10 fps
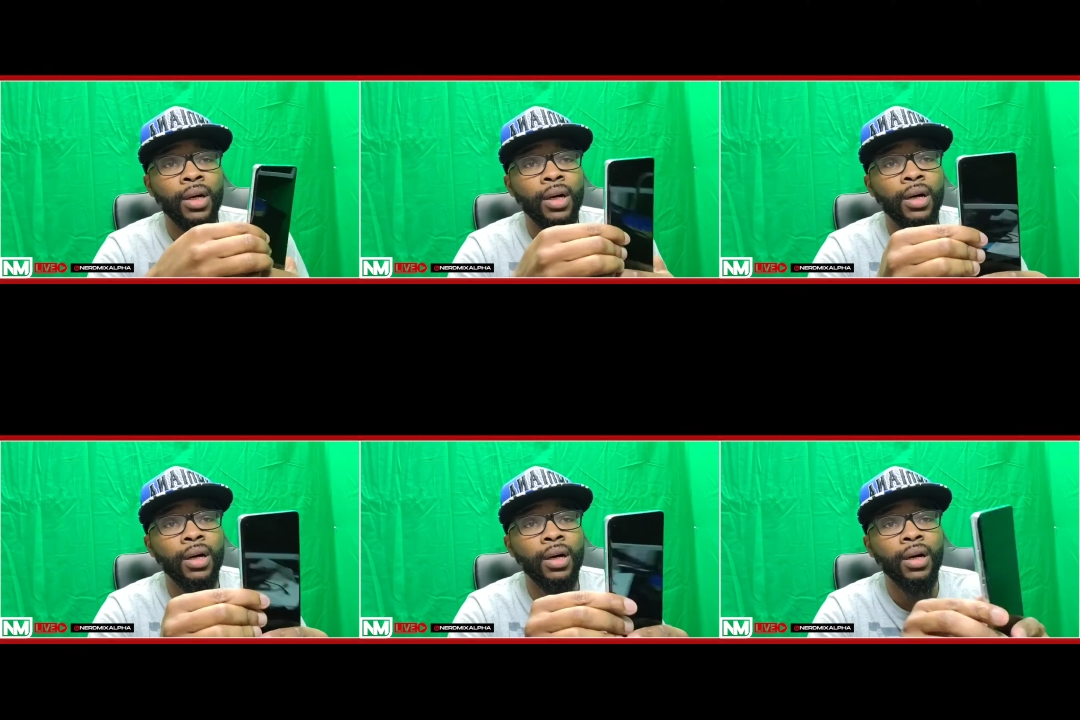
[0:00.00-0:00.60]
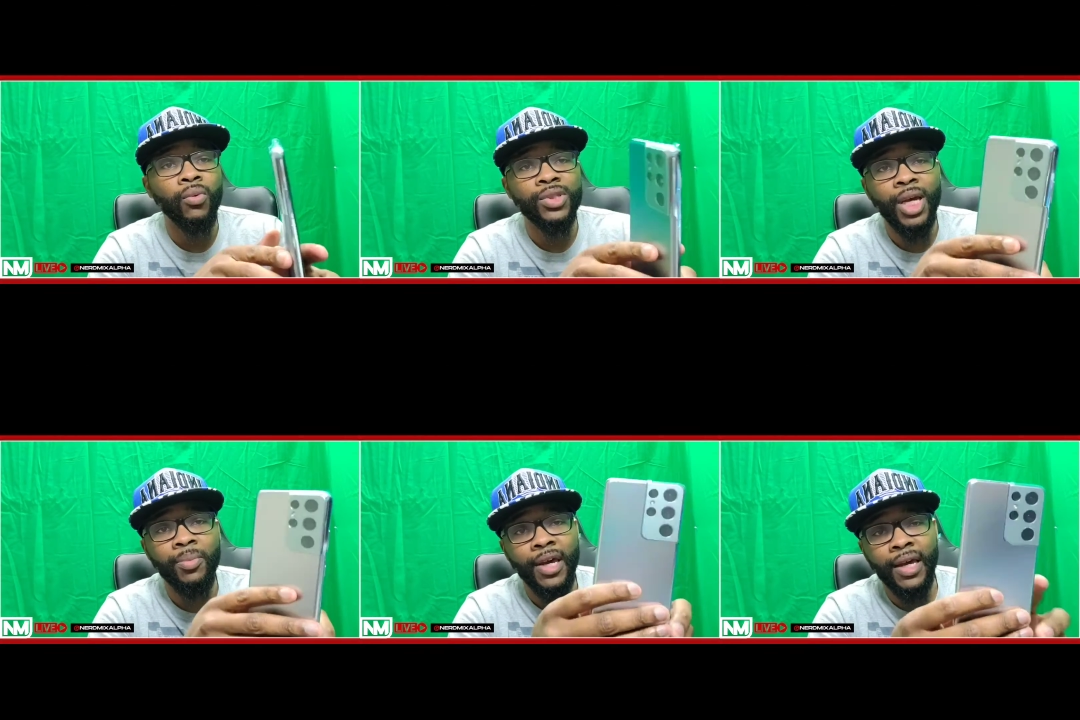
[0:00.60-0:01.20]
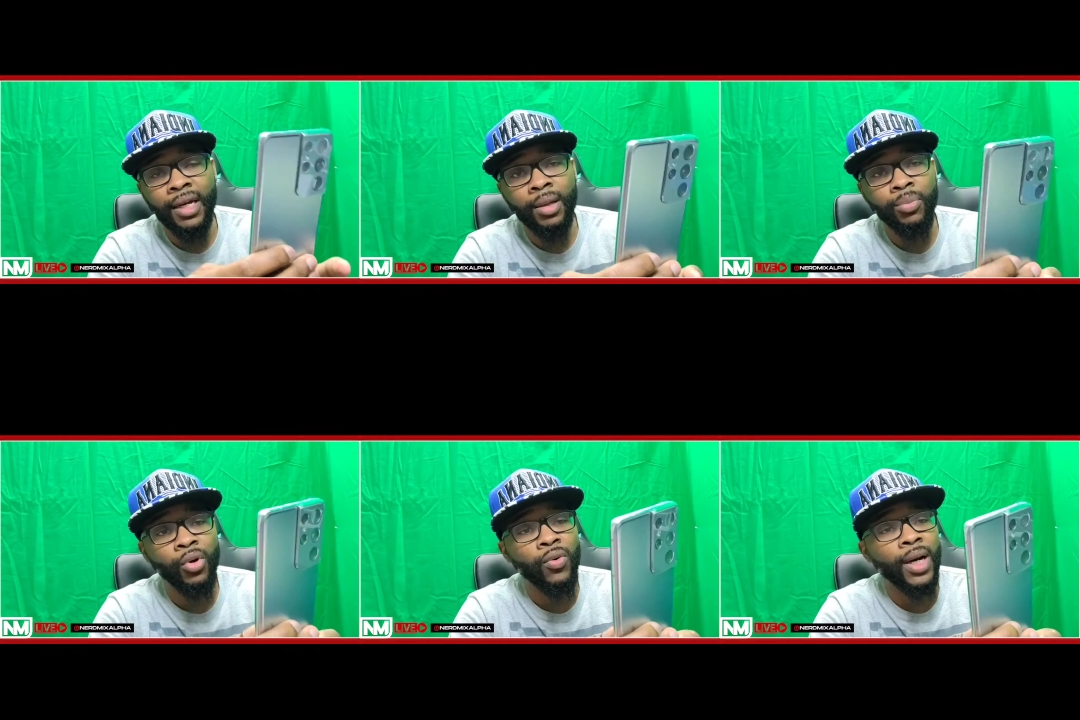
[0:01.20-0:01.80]
What type of
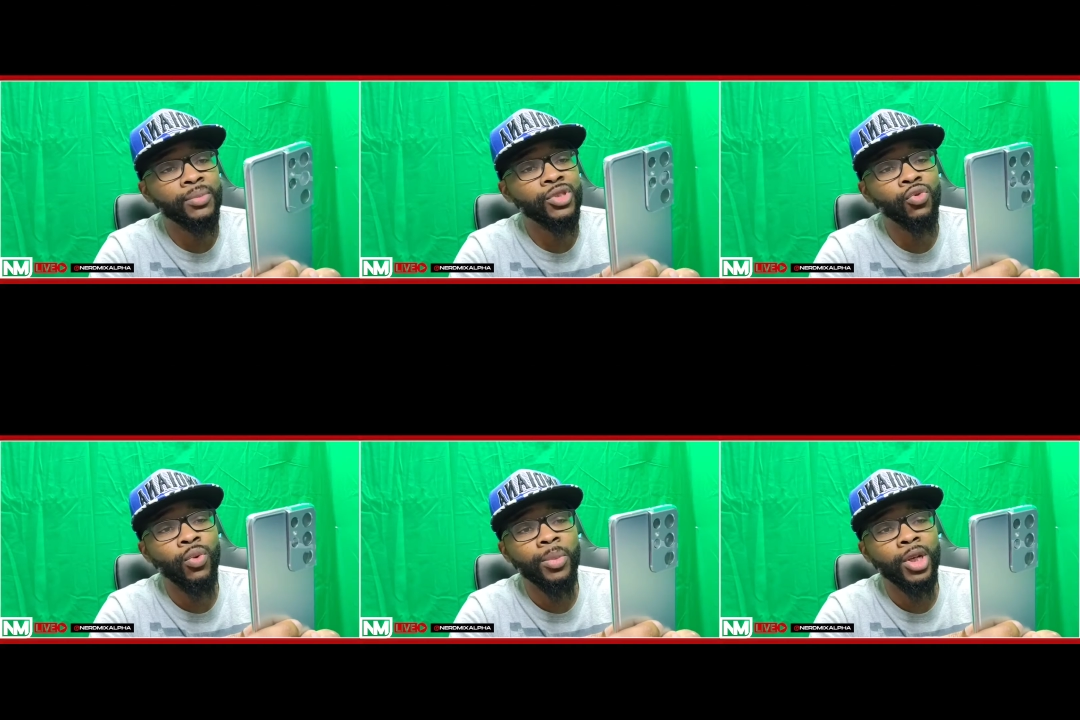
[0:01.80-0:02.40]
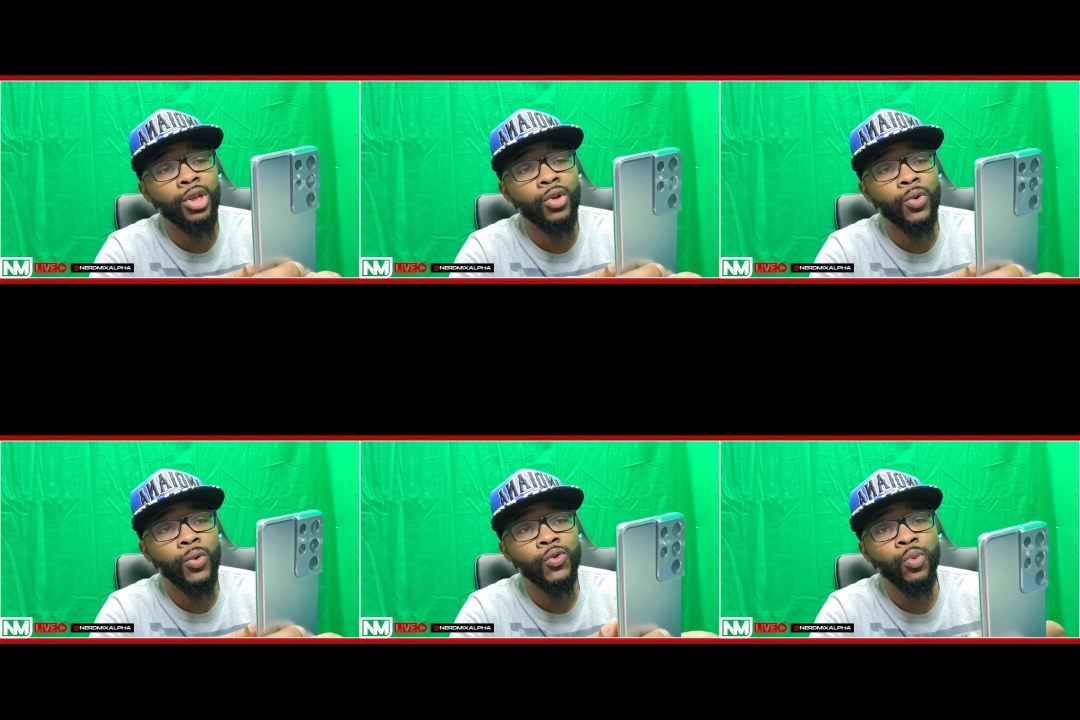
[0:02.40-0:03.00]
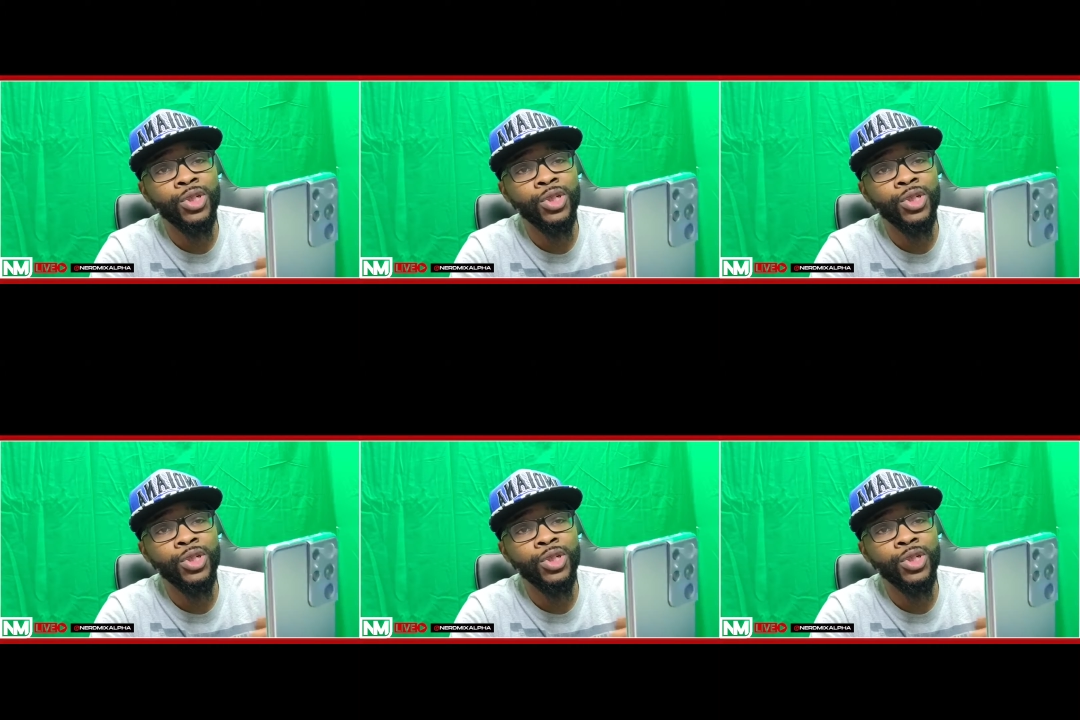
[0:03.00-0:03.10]
editing programs do you want me to use?